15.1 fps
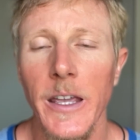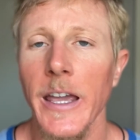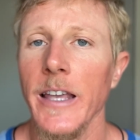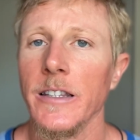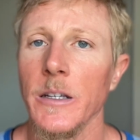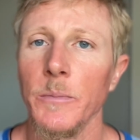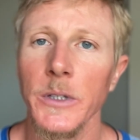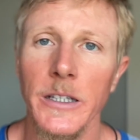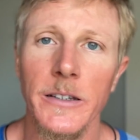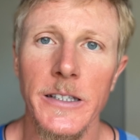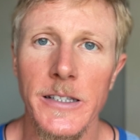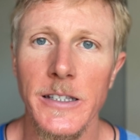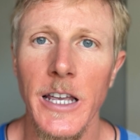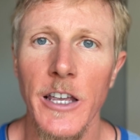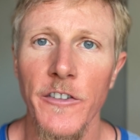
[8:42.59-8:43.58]
it's completely
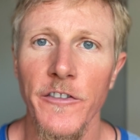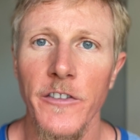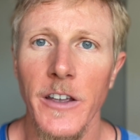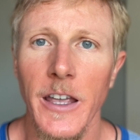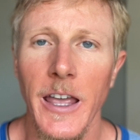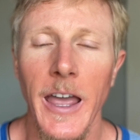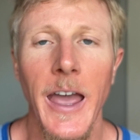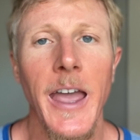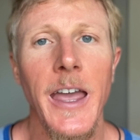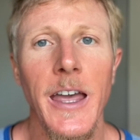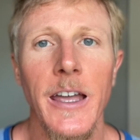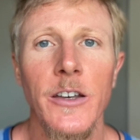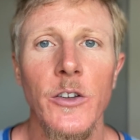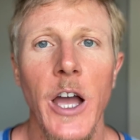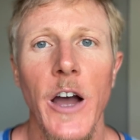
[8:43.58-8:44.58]
safe,
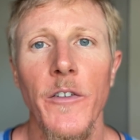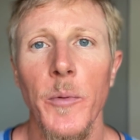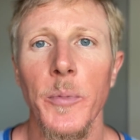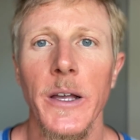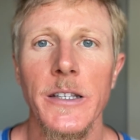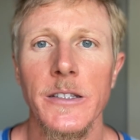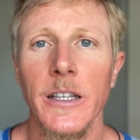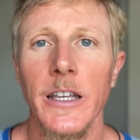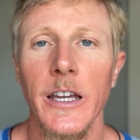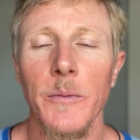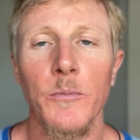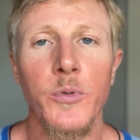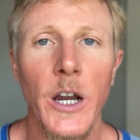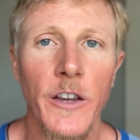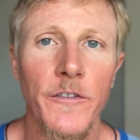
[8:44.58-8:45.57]
and you have a place to
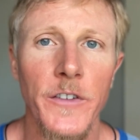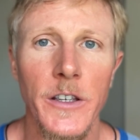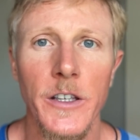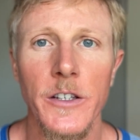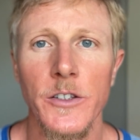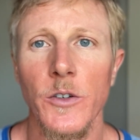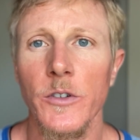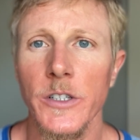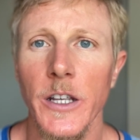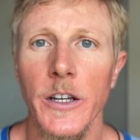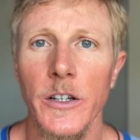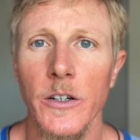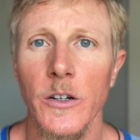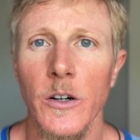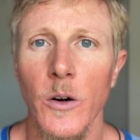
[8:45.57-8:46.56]
get breakfast or
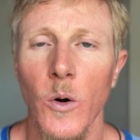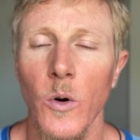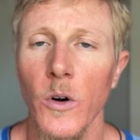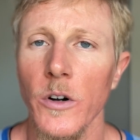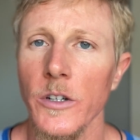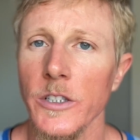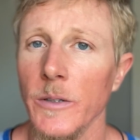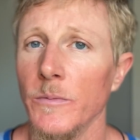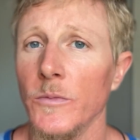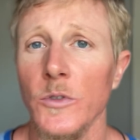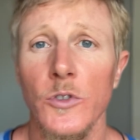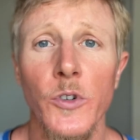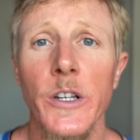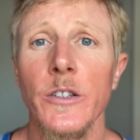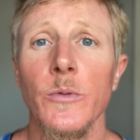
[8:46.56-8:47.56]
dinner or some
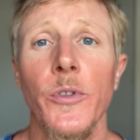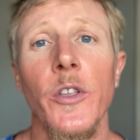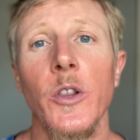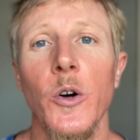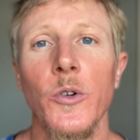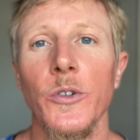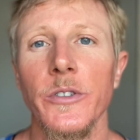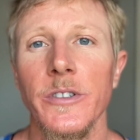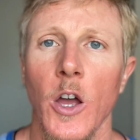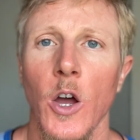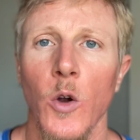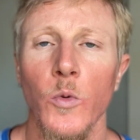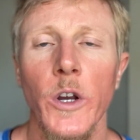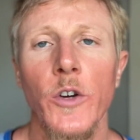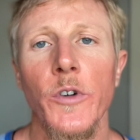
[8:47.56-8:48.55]
drinks with the locals.
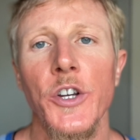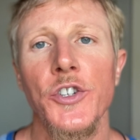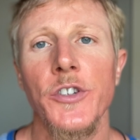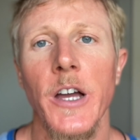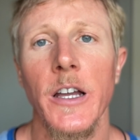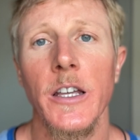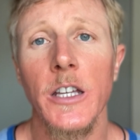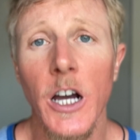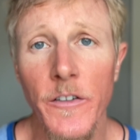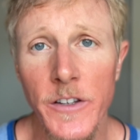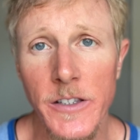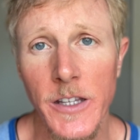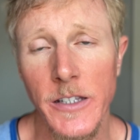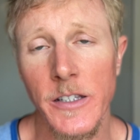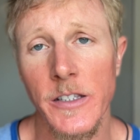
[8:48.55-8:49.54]
Recreation.gov
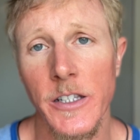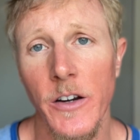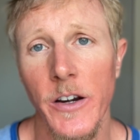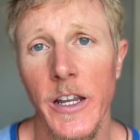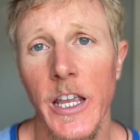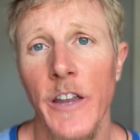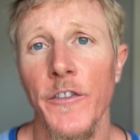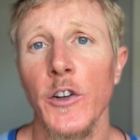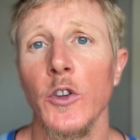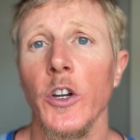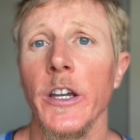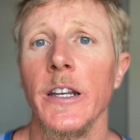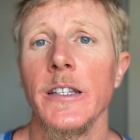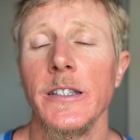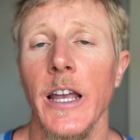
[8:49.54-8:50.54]
is necessary if you're
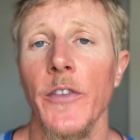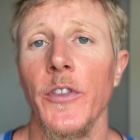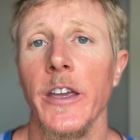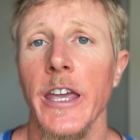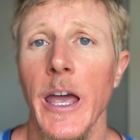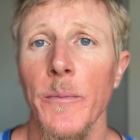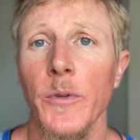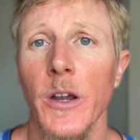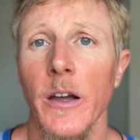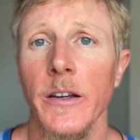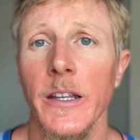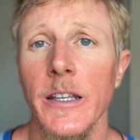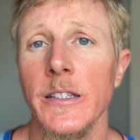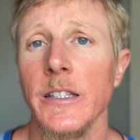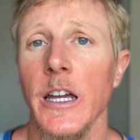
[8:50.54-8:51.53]
looking to stay at the
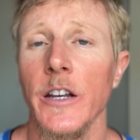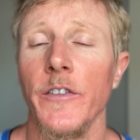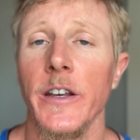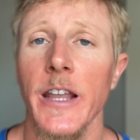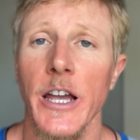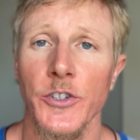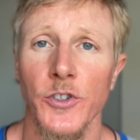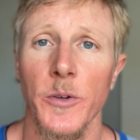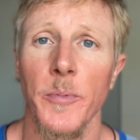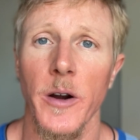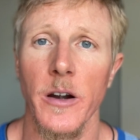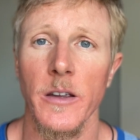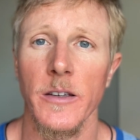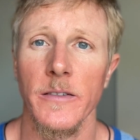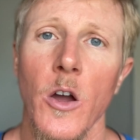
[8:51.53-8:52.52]
campground inside of a national
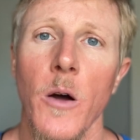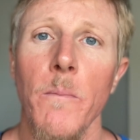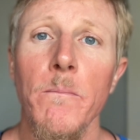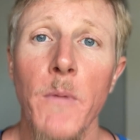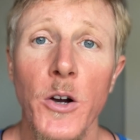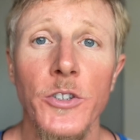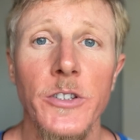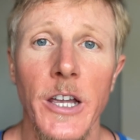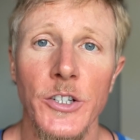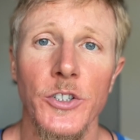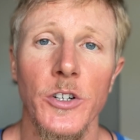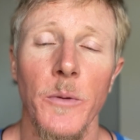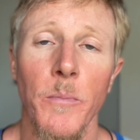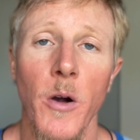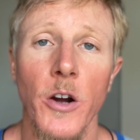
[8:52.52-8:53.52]
park. Most
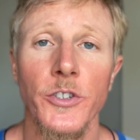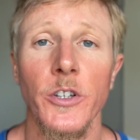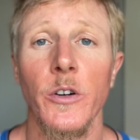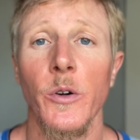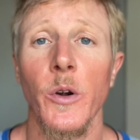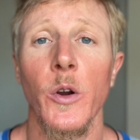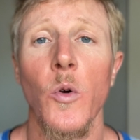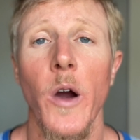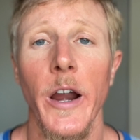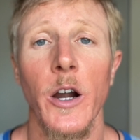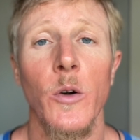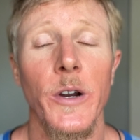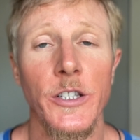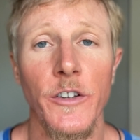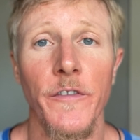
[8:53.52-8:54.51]
national parks are going to require a
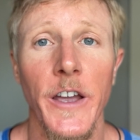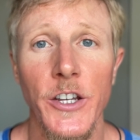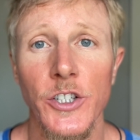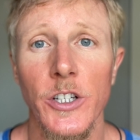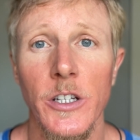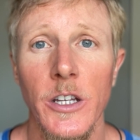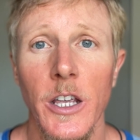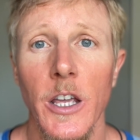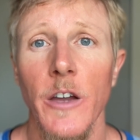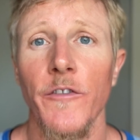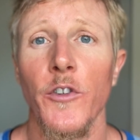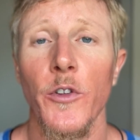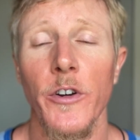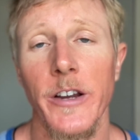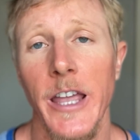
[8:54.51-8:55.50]
reservation
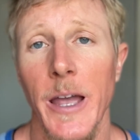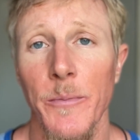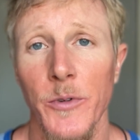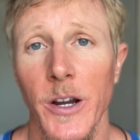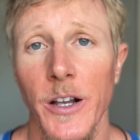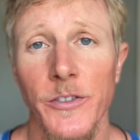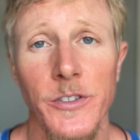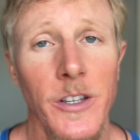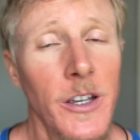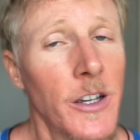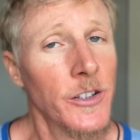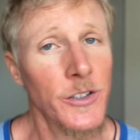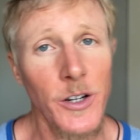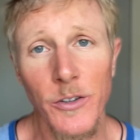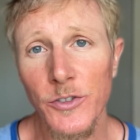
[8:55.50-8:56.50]
for their campgrounds,
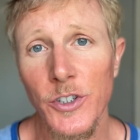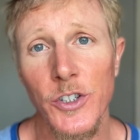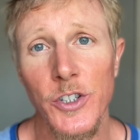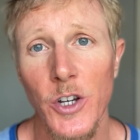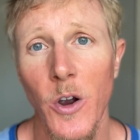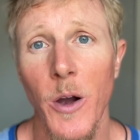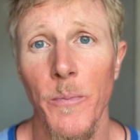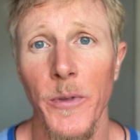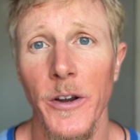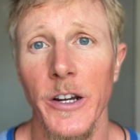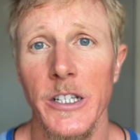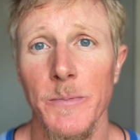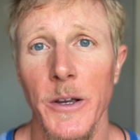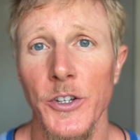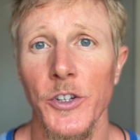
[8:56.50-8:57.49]
so don't just show up there
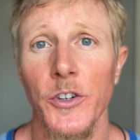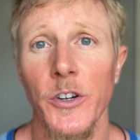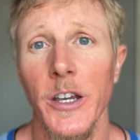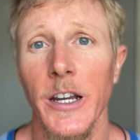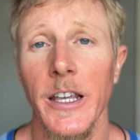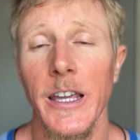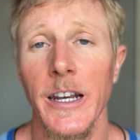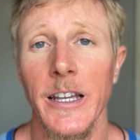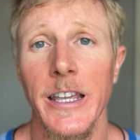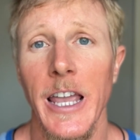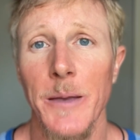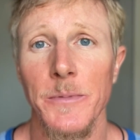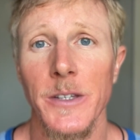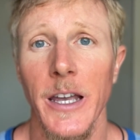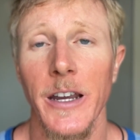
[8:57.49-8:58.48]
expecting you're going to get a
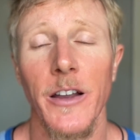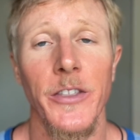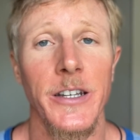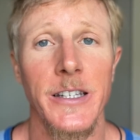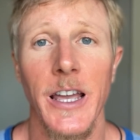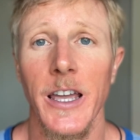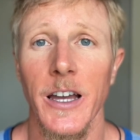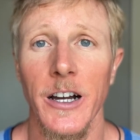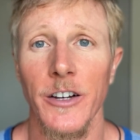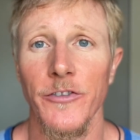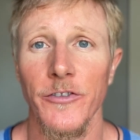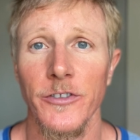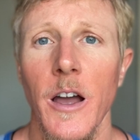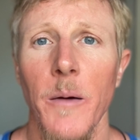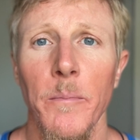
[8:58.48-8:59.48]
campsite on the day of.
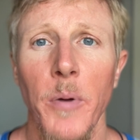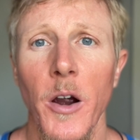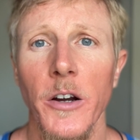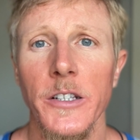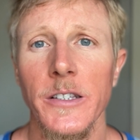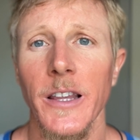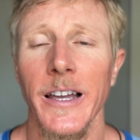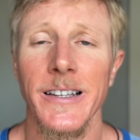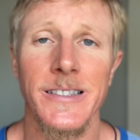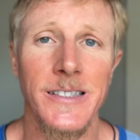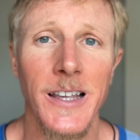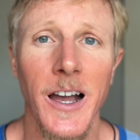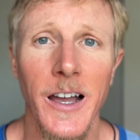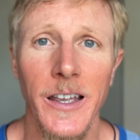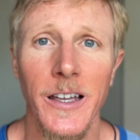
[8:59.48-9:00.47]
Parks like
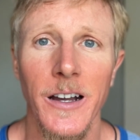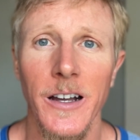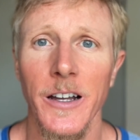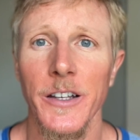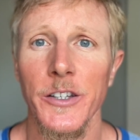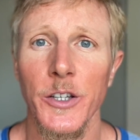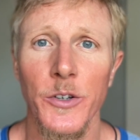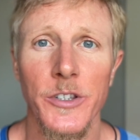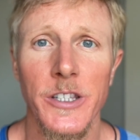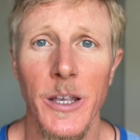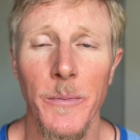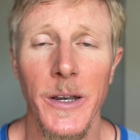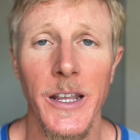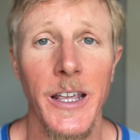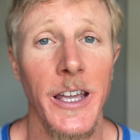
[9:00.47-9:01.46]
Zion,
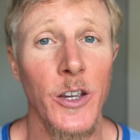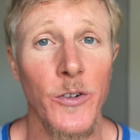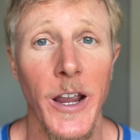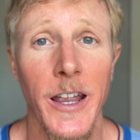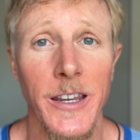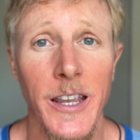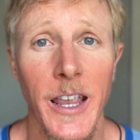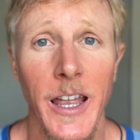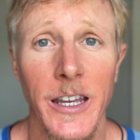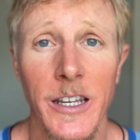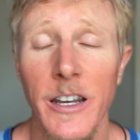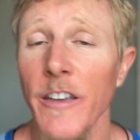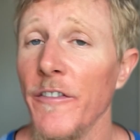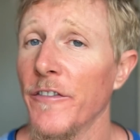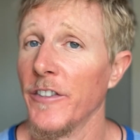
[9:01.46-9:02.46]
Yosemite, and Grand
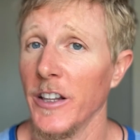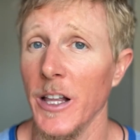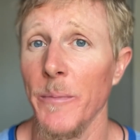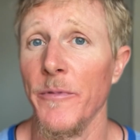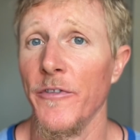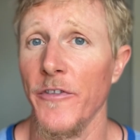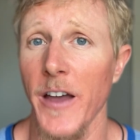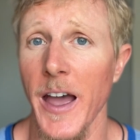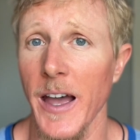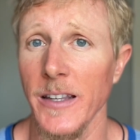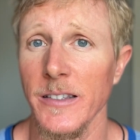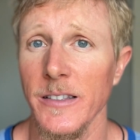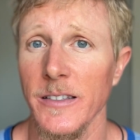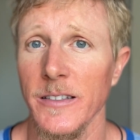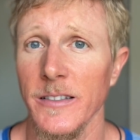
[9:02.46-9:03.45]
Canyon fill up
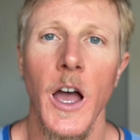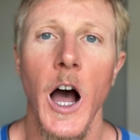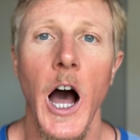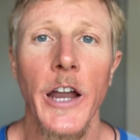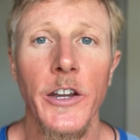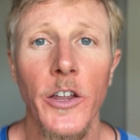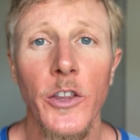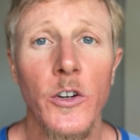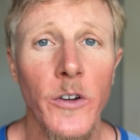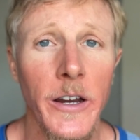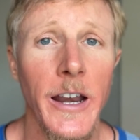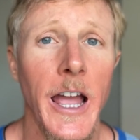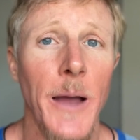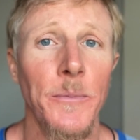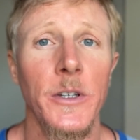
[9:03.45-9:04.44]
fast. Another
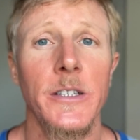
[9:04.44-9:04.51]
great app to